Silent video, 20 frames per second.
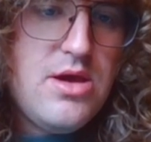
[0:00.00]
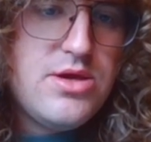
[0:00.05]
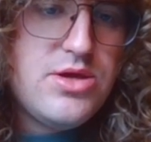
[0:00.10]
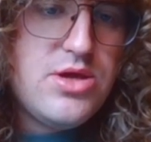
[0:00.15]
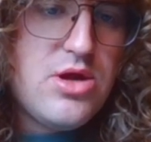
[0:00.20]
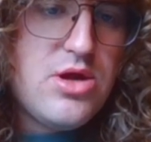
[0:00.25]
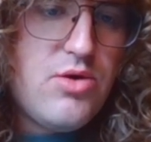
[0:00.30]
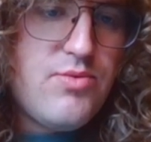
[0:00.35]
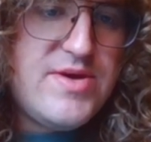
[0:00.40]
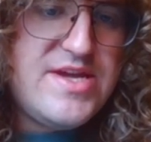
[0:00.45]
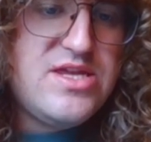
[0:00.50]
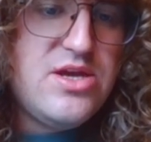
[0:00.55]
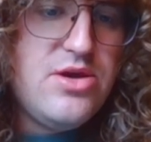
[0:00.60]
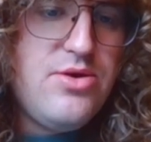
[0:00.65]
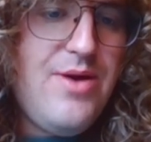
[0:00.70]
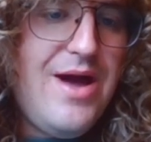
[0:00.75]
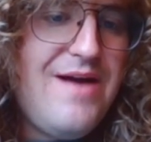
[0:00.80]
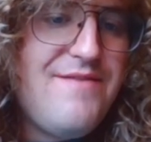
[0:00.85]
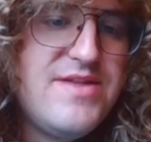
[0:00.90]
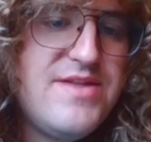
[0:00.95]
You know, we
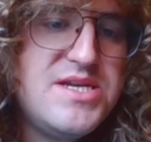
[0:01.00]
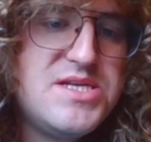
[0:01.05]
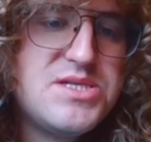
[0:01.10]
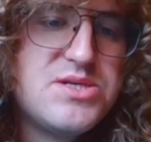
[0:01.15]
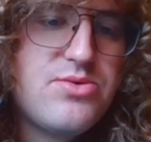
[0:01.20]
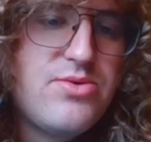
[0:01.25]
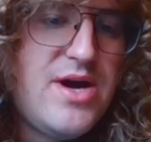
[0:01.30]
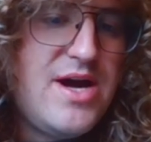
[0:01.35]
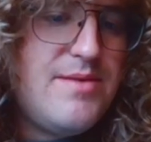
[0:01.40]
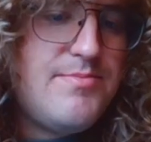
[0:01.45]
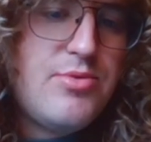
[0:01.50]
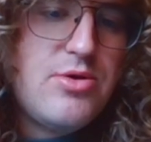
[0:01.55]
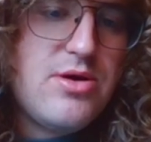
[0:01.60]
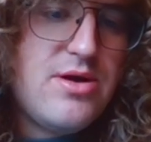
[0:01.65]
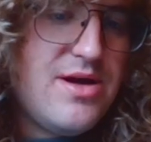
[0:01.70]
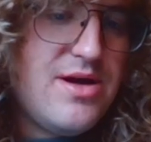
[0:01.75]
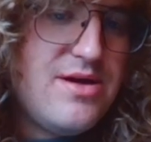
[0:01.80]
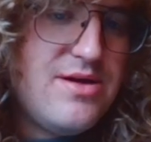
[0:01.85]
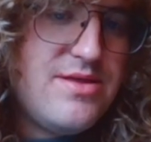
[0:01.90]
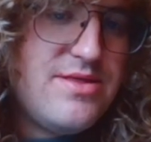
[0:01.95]
do have this square, but
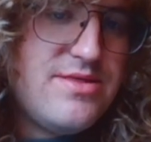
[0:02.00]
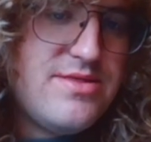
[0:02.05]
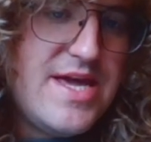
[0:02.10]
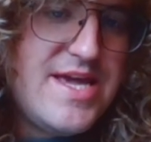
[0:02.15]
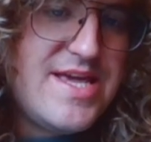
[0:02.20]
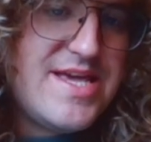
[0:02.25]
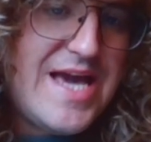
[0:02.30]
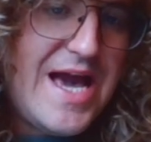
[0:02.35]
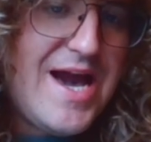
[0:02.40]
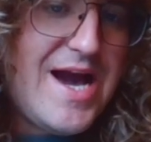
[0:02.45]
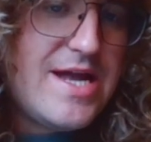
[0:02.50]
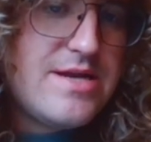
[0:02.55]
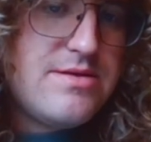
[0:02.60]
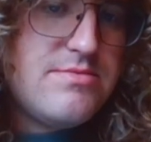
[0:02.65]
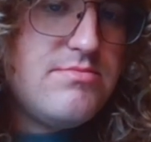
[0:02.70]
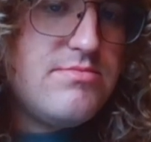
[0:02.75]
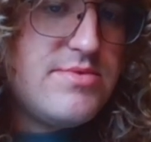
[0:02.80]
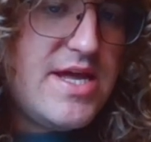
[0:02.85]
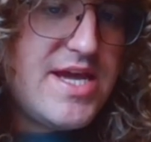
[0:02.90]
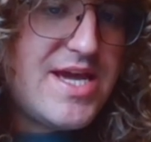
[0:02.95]
they
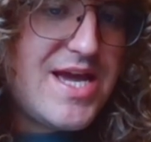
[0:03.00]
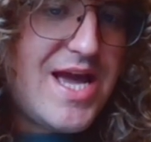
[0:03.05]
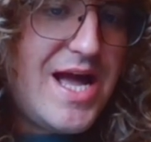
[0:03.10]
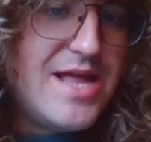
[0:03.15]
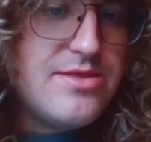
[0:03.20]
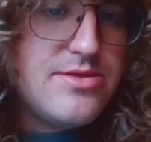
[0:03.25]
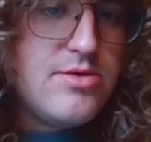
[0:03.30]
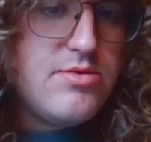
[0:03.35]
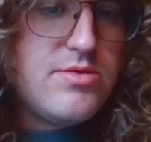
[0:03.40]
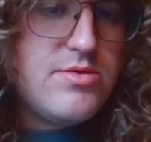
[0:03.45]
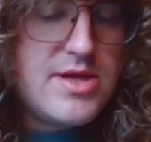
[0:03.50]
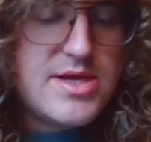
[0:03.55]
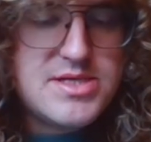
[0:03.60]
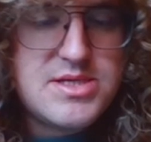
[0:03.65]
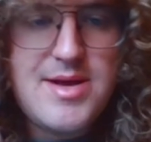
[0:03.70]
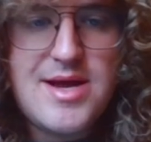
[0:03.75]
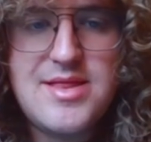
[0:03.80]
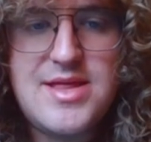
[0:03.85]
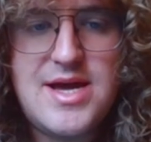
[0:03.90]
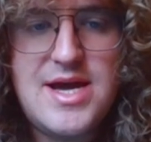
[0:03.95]
can do things
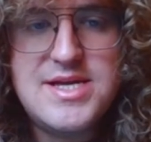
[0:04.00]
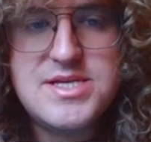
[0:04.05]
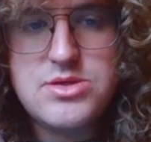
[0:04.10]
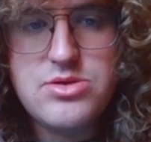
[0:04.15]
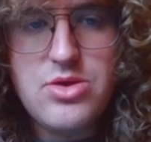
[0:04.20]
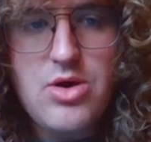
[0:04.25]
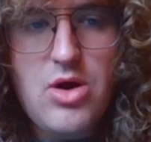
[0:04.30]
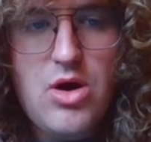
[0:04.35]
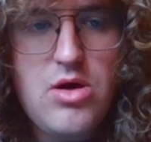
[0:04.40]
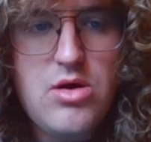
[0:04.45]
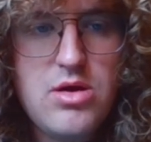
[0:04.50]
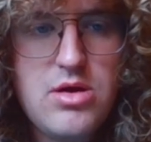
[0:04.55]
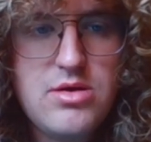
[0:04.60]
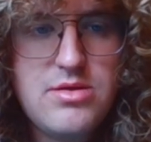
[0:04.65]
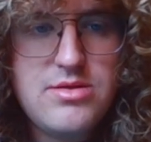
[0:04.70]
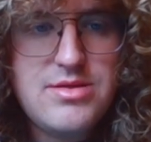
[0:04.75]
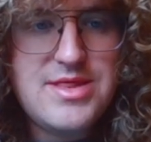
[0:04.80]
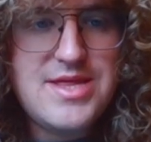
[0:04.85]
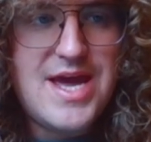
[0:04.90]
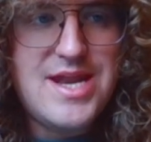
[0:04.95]
about that. It's not
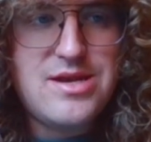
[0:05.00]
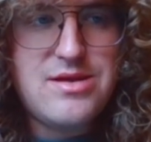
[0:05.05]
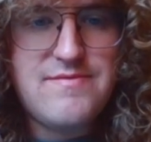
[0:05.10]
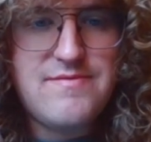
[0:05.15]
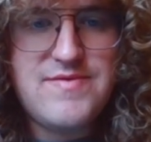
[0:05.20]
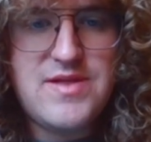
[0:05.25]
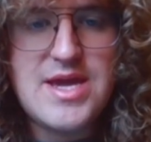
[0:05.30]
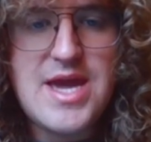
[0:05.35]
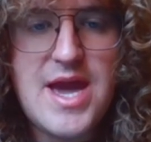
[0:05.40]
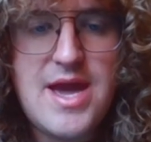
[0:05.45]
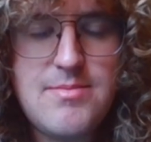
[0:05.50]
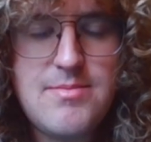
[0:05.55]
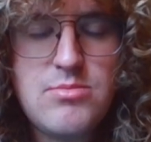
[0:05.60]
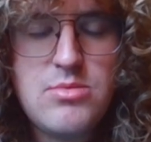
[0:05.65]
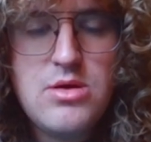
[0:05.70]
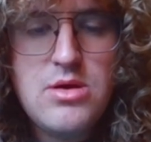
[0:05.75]
the end of the game.